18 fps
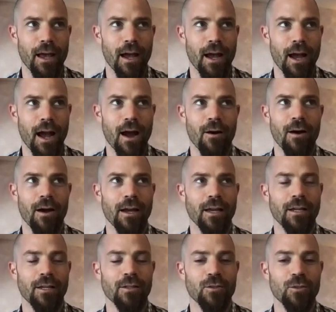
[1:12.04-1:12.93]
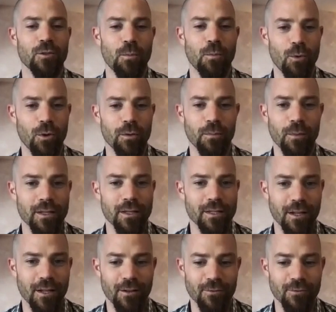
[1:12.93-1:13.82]
how I can support
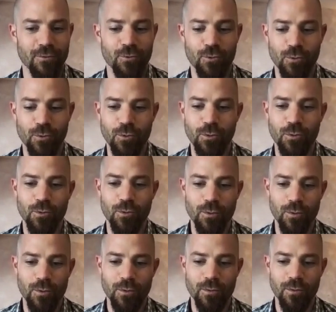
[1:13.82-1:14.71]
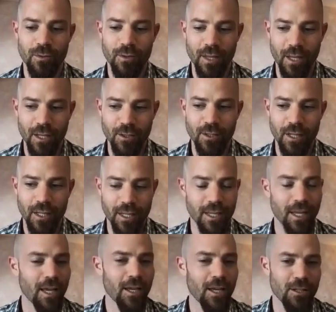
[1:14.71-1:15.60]
myself to then
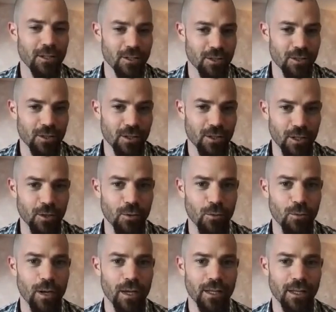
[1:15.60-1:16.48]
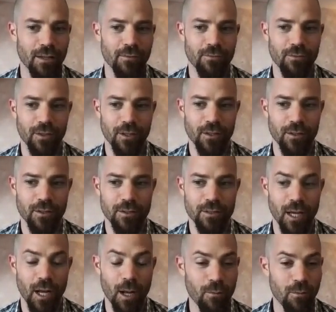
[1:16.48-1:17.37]
engage in a way that
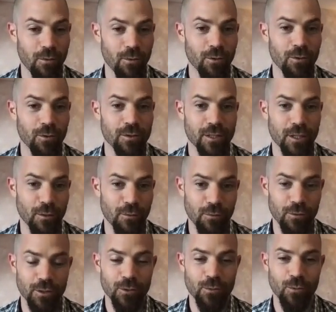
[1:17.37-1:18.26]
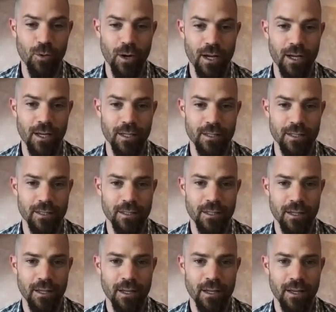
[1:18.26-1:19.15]
feels helpful, skillful, and wise.
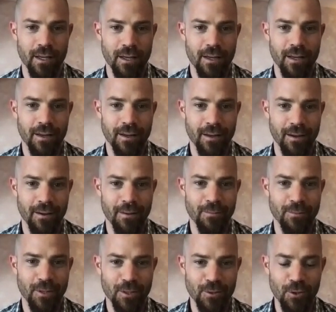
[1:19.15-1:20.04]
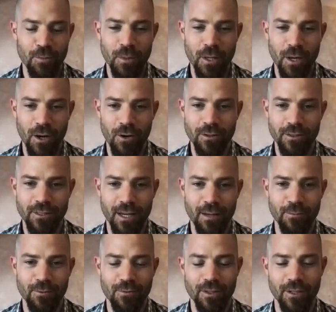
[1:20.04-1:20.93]
Um, that took me a long
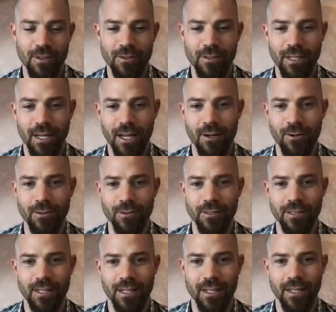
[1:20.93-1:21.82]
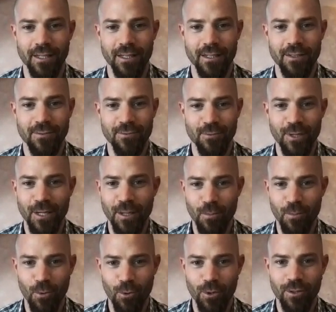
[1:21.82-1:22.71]
time to figure that out. That I, it's really
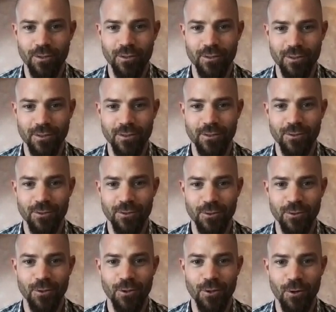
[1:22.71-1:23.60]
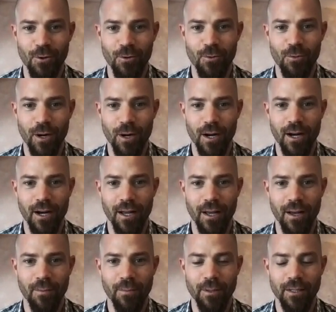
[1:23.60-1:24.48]
important to know where I
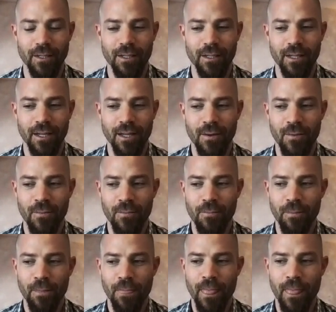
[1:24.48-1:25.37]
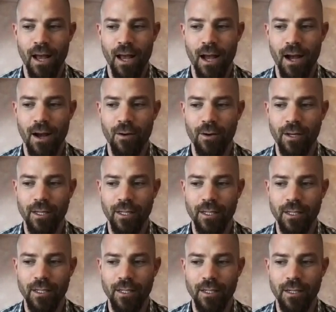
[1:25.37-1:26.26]
am and how I
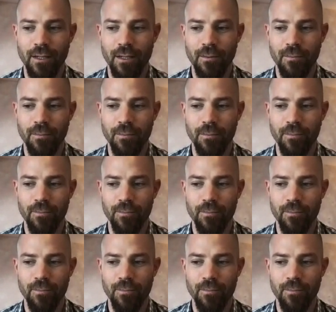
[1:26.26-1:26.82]
can um,